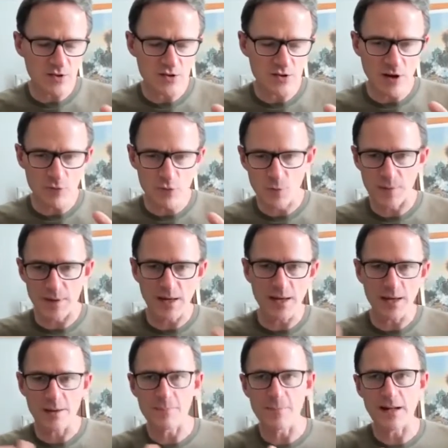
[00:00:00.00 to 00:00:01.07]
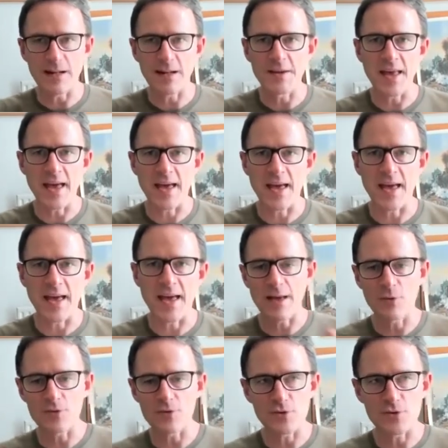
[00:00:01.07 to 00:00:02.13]
a general beginning, middle, and end, and then
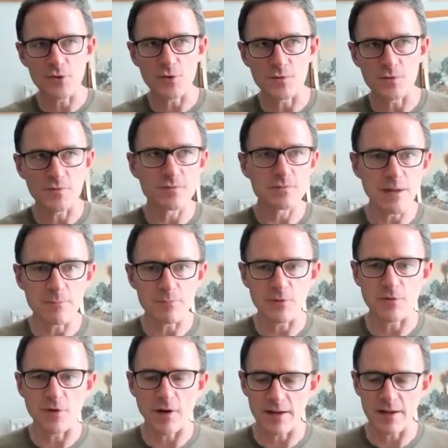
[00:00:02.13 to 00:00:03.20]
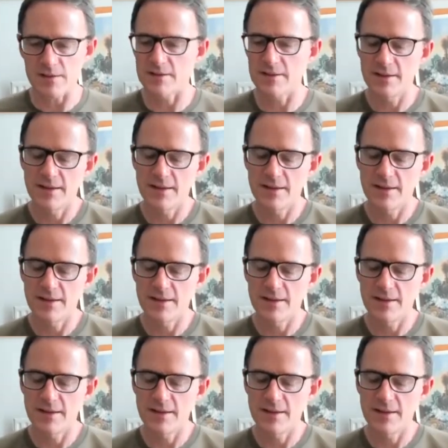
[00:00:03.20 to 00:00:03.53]
they would sort of improvise.